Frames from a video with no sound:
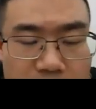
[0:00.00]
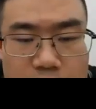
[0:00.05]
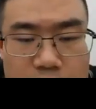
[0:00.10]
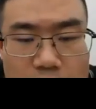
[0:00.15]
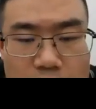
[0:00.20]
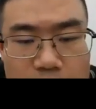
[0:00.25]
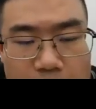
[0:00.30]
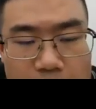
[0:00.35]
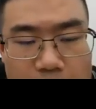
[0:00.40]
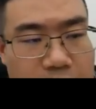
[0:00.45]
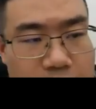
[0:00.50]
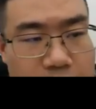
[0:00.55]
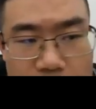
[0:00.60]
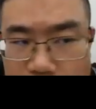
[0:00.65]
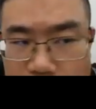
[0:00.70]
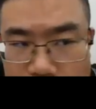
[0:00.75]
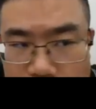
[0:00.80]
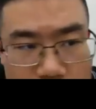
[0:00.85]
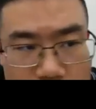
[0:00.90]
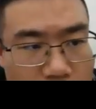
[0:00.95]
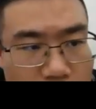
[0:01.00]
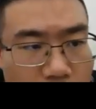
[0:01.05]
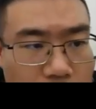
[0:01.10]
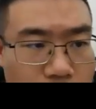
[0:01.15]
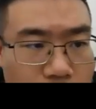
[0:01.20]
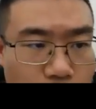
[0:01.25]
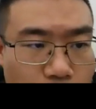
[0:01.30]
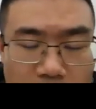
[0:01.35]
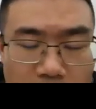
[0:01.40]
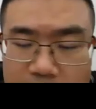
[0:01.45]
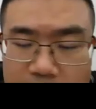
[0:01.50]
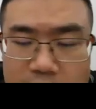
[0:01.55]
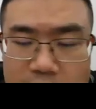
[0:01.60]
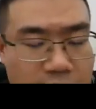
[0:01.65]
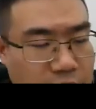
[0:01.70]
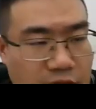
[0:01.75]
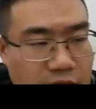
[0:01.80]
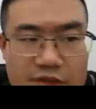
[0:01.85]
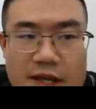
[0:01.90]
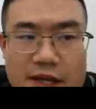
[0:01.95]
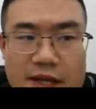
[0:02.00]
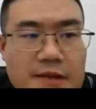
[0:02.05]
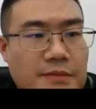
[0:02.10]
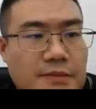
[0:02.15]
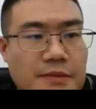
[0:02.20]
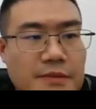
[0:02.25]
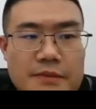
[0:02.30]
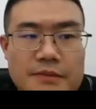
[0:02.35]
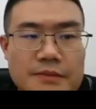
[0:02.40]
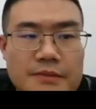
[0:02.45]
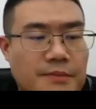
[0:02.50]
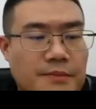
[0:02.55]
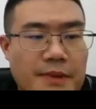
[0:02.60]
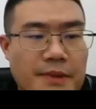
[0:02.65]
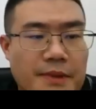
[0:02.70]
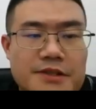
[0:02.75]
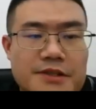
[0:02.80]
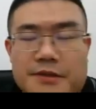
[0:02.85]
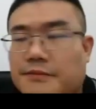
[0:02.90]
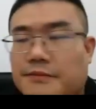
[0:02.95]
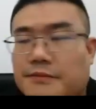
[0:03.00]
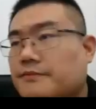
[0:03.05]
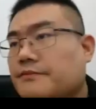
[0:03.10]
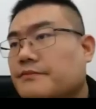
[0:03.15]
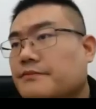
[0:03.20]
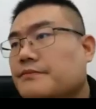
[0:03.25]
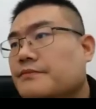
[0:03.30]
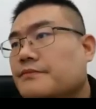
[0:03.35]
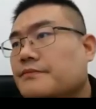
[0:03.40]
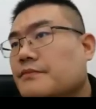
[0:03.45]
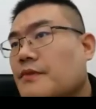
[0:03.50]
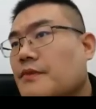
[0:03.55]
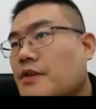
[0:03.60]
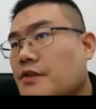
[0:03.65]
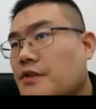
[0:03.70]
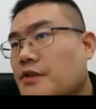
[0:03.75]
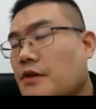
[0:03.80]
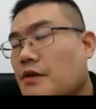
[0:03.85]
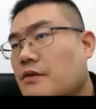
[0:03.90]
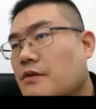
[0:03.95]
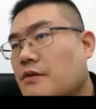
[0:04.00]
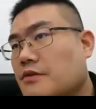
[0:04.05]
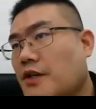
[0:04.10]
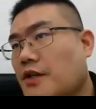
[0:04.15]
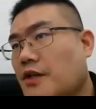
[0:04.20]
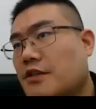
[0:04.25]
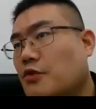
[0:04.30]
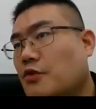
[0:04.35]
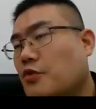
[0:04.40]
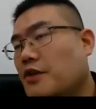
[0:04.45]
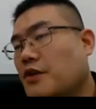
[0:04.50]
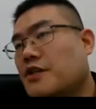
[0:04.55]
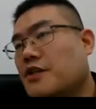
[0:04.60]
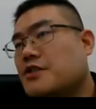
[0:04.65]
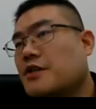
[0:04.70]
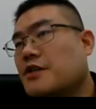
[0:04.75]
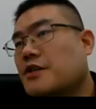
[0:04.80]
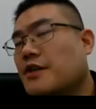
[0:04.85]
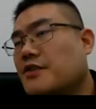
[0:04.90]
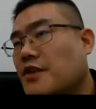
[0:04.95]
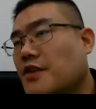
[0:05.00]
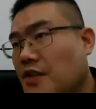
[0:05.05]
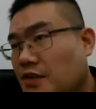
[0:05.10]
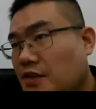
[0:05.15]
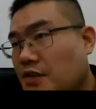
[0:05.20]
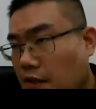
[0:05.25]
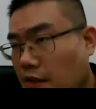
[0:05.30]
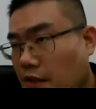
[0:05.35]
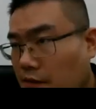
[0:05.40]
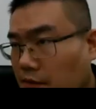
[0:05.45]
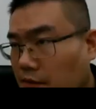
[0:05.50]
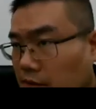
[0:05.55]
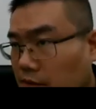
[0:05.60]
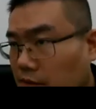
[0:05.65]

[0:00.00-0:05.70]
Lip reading: of penetration of wind, it doesn't matter. The integration is easy.